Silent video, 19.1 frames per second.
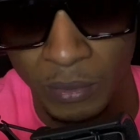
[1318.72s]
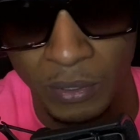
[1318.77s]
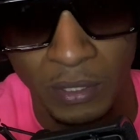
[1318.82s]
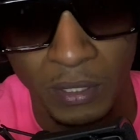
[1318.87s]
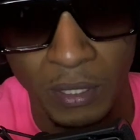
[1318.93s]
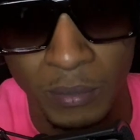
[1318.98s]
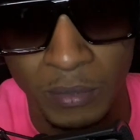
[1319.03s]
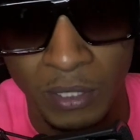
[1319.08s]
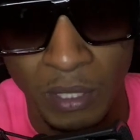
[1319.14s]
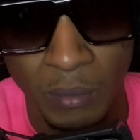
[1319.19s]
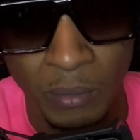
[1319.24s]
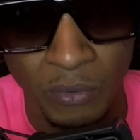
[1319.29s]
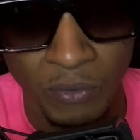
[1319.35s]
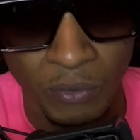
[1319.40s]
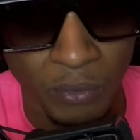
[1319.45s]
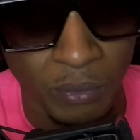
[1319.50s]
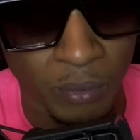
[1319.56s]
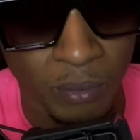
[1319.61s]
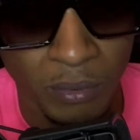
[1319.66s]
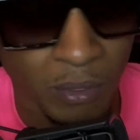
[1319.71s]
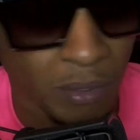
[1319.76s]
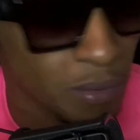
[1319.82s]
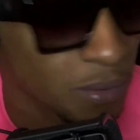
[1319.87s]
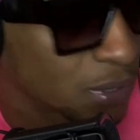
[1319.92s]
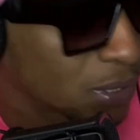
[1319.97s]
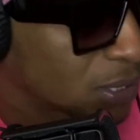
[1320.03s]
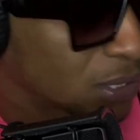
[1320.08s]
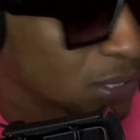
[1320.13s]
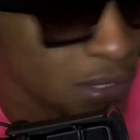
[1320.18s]
I'm saying? Before it
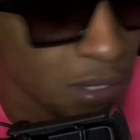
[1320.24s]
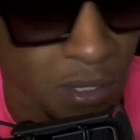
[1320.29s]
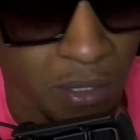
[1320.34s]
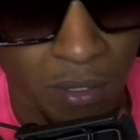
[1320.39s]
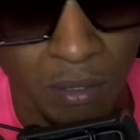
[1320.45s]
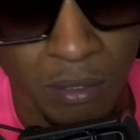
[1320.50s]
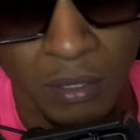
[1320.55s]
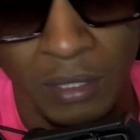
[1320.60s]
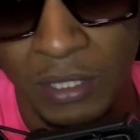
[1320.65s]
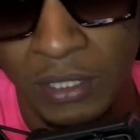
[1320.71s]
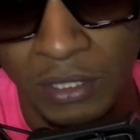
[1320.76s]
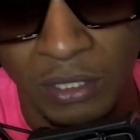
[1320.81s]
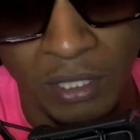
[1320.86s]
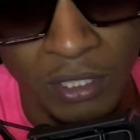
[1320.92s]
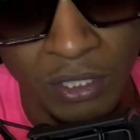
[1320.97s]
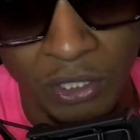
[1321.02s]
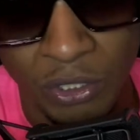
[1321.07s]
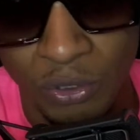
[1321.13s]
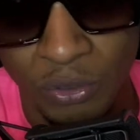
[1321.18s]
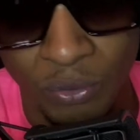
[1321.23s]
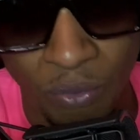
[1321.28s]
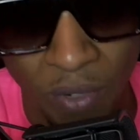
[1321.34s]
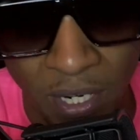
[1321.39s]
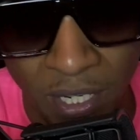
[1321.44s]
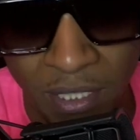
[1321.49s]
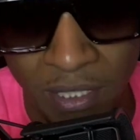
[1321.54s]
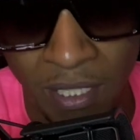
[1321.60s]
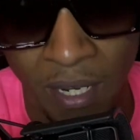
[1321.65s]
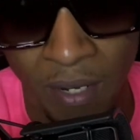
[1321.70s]
is
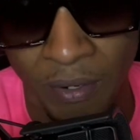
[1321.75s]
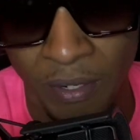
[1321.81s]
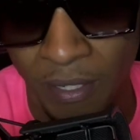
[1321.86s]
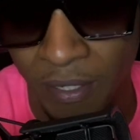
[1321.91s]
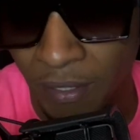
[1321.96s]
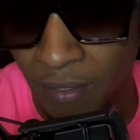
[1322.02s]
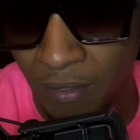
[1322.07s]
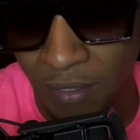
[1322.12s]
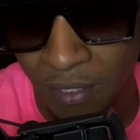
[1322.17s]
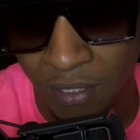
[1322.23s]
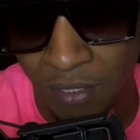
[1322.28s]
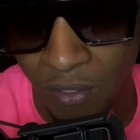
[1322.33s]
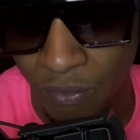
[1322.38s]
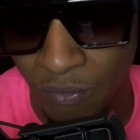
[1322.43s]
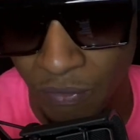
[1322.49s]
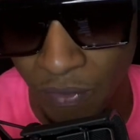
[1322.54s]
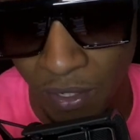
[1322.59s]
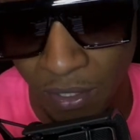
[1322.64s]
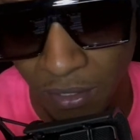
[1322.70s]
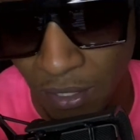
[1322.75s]
crazy out here. It's so fucked